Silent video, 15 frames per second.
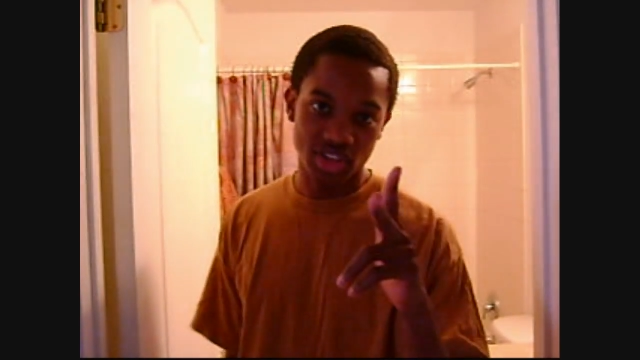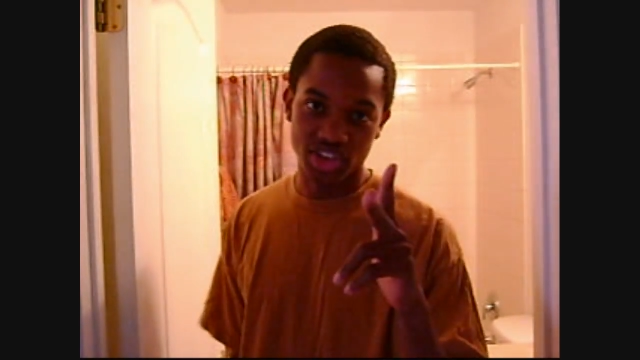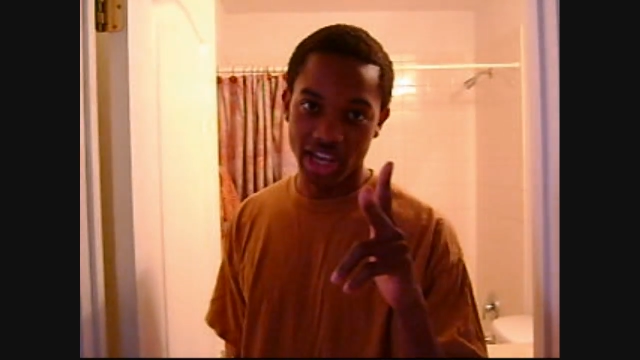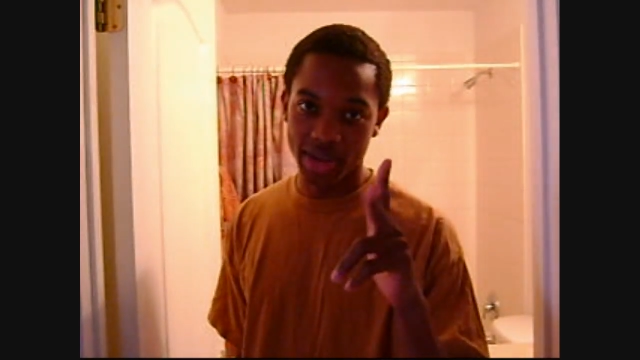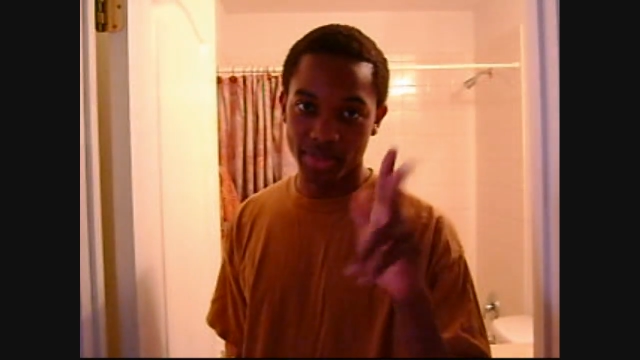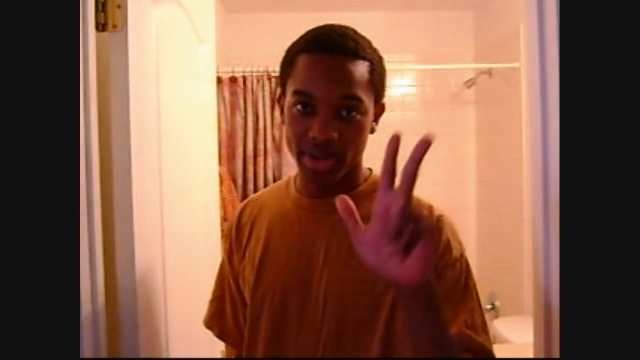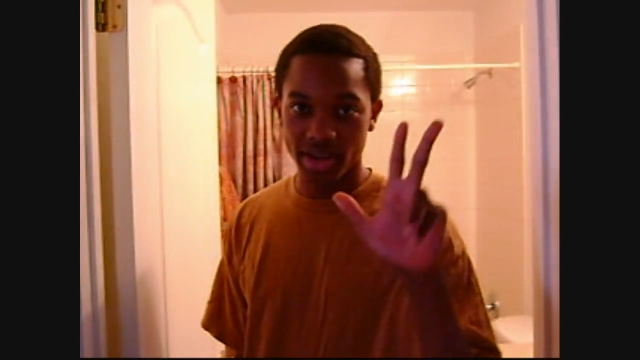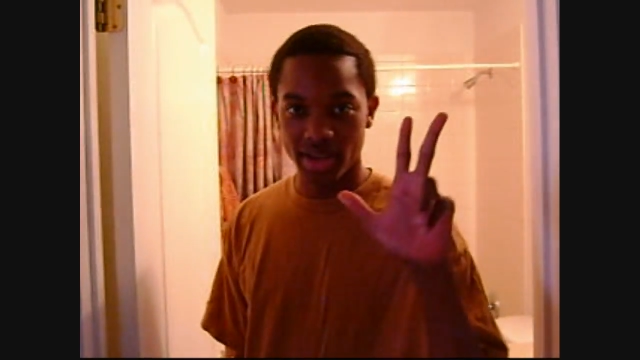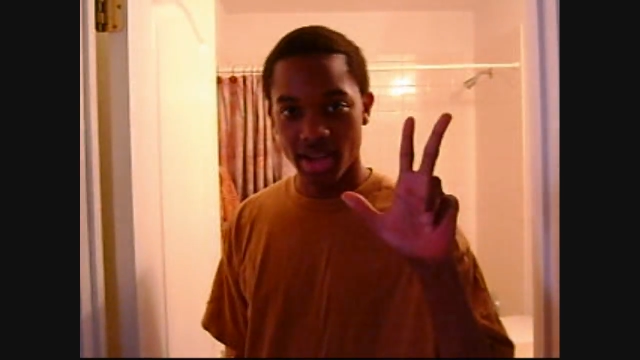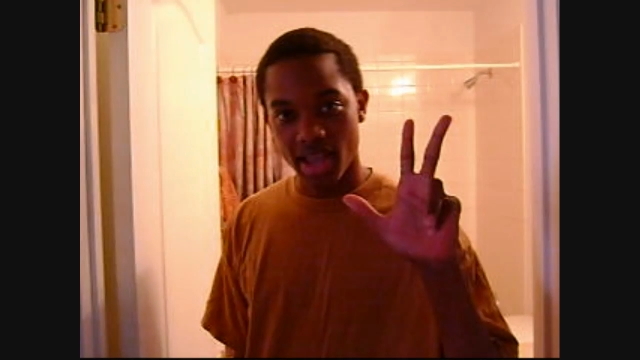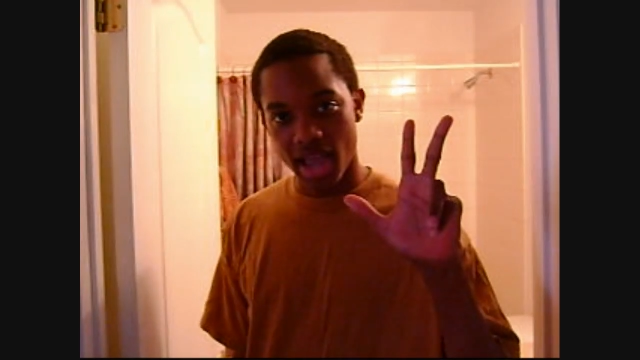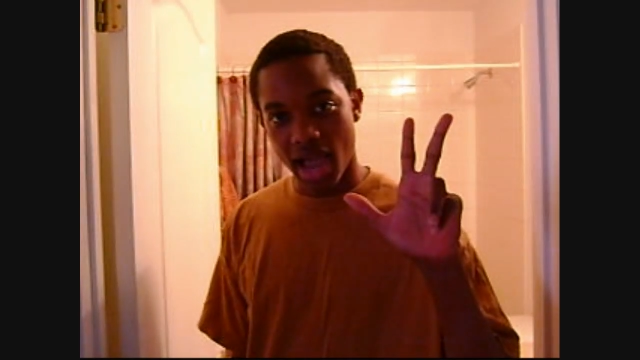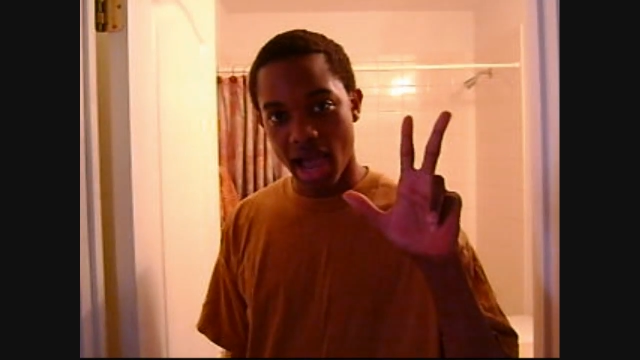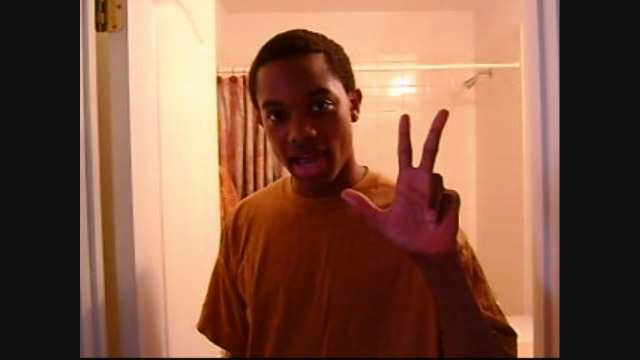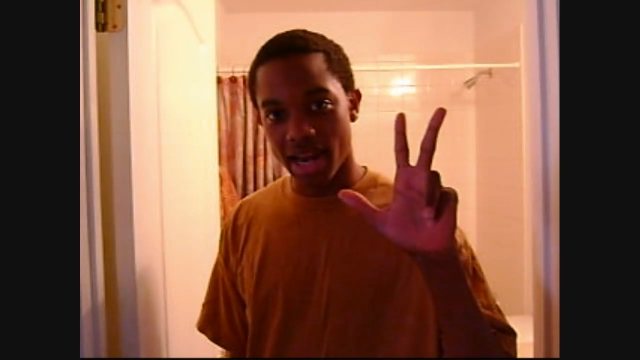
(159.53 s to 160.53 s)
JB,
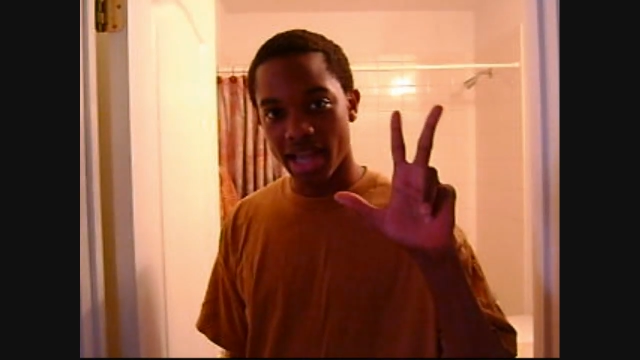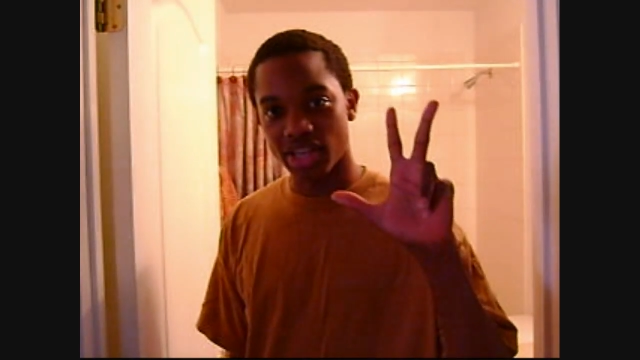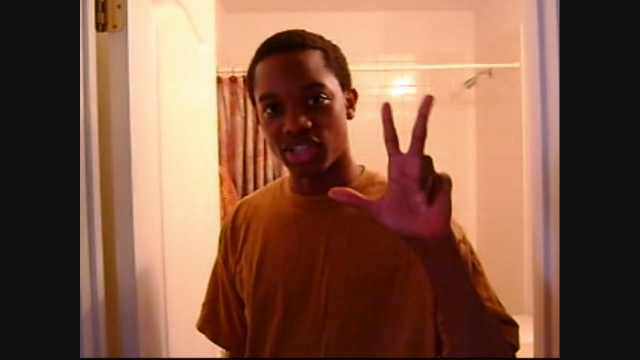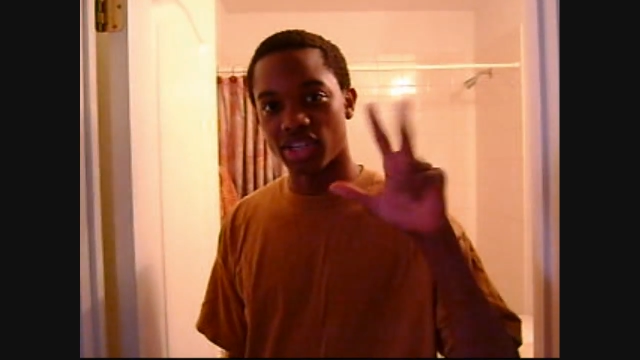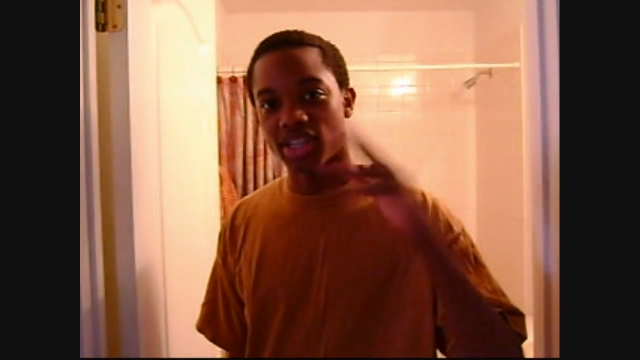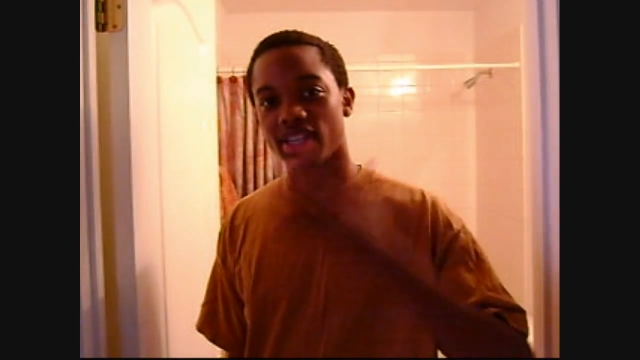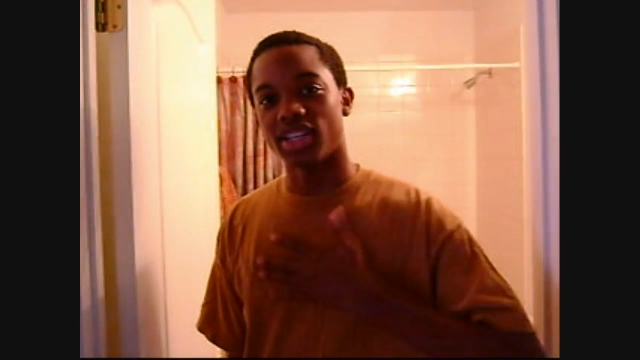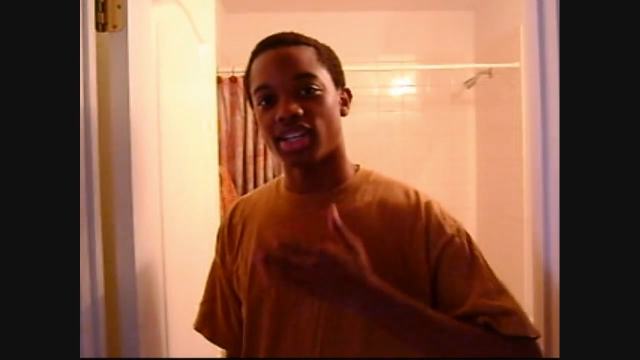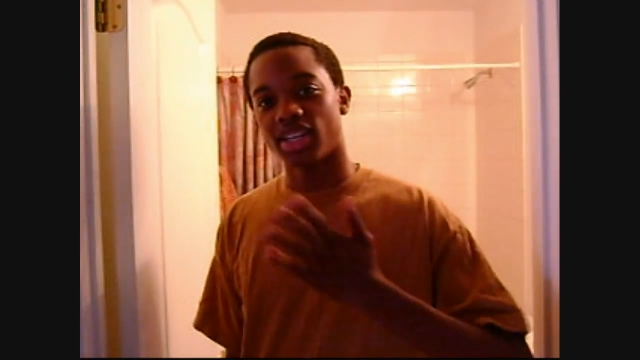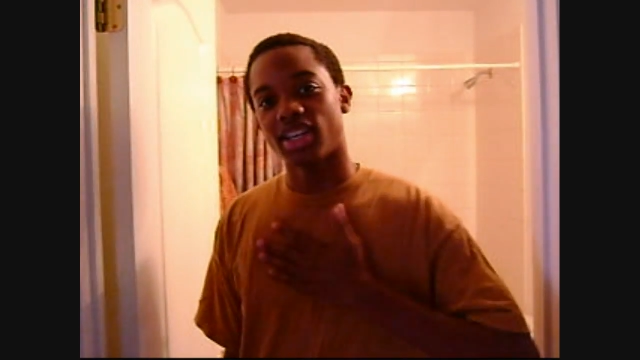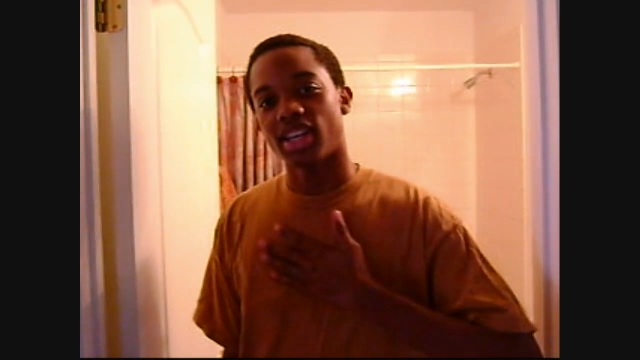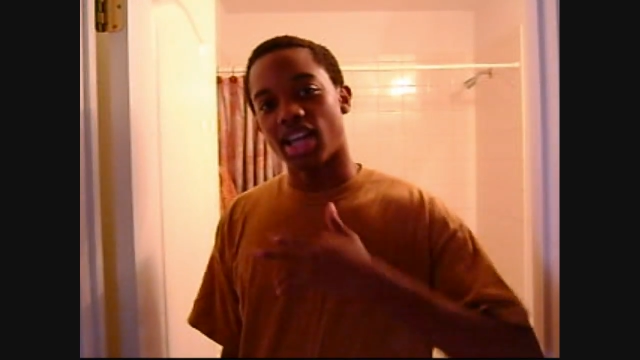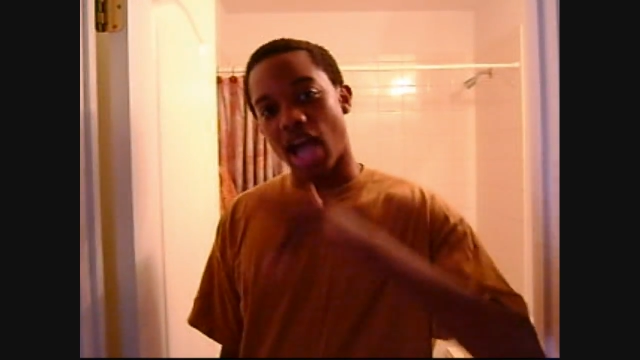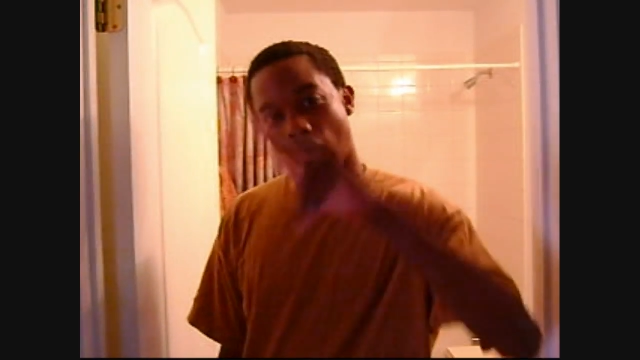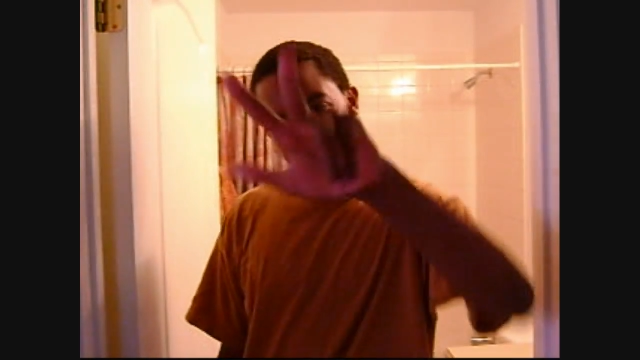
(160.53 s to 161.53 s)
holla at you.
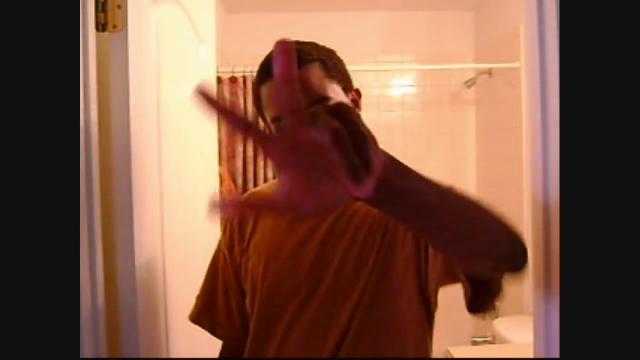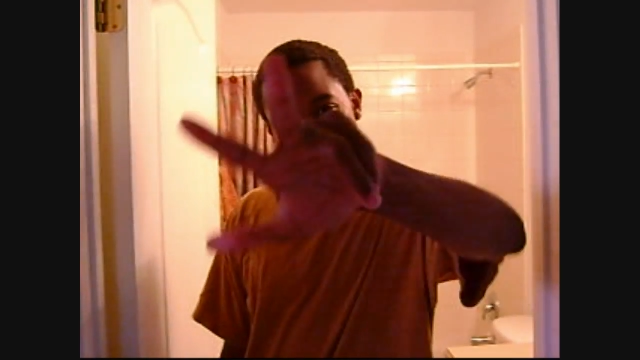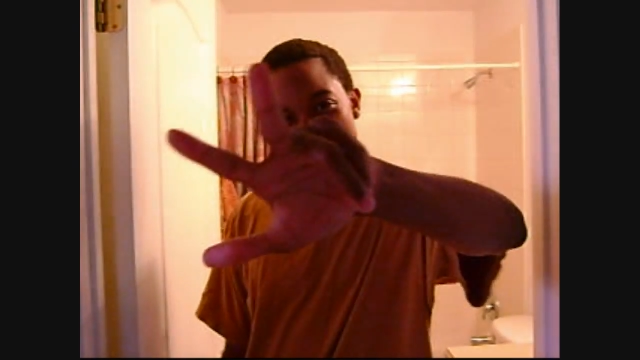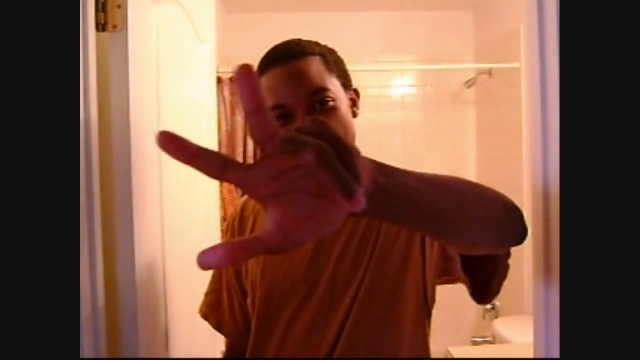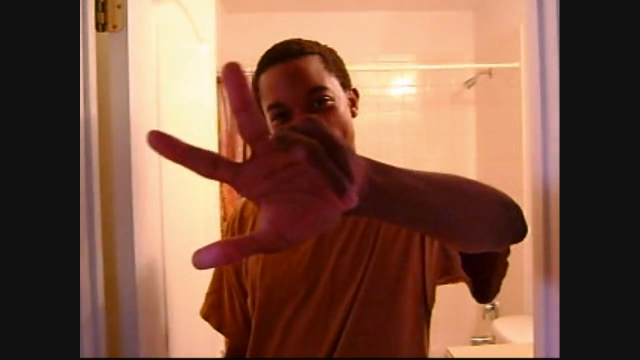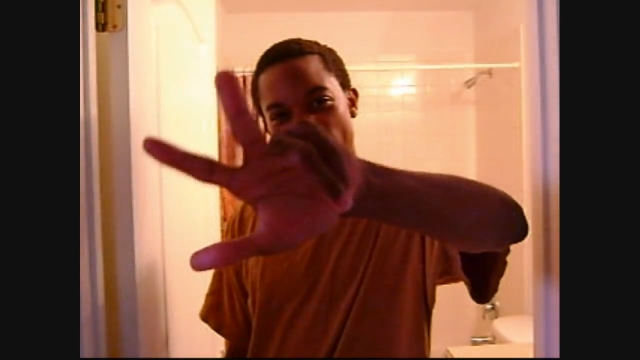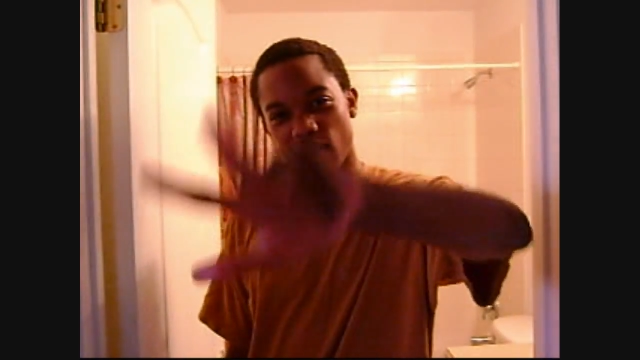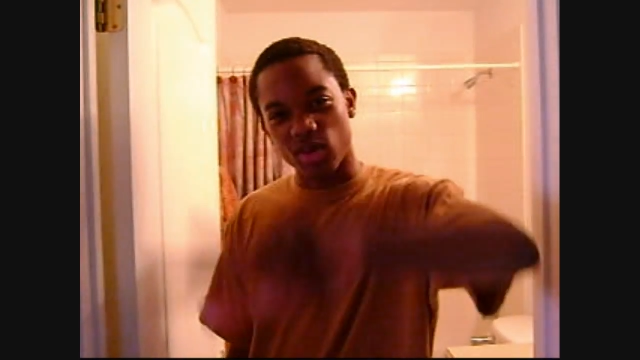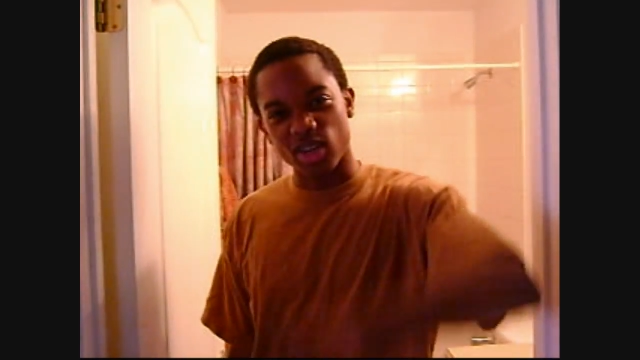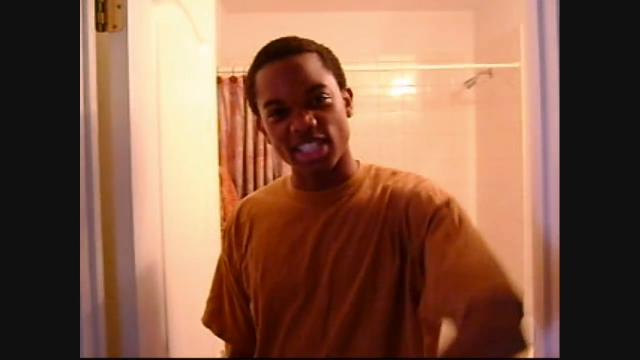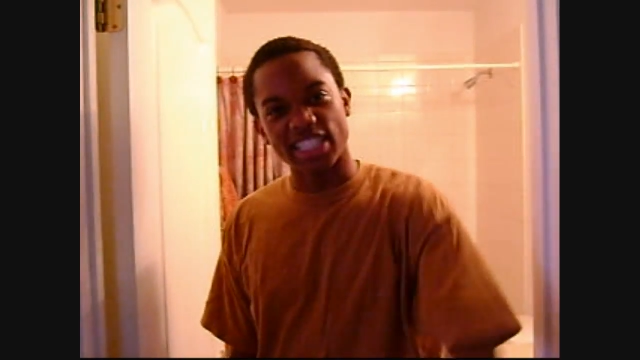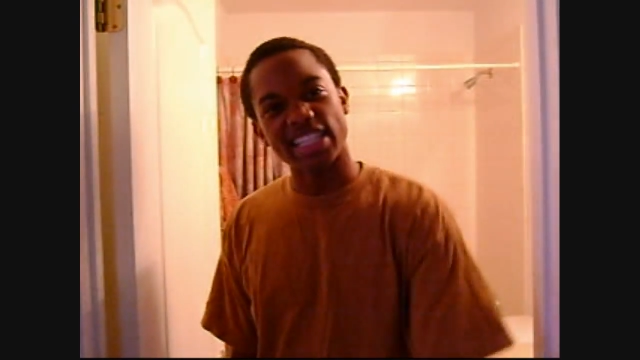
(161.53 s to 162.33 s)
I'm going to be back on the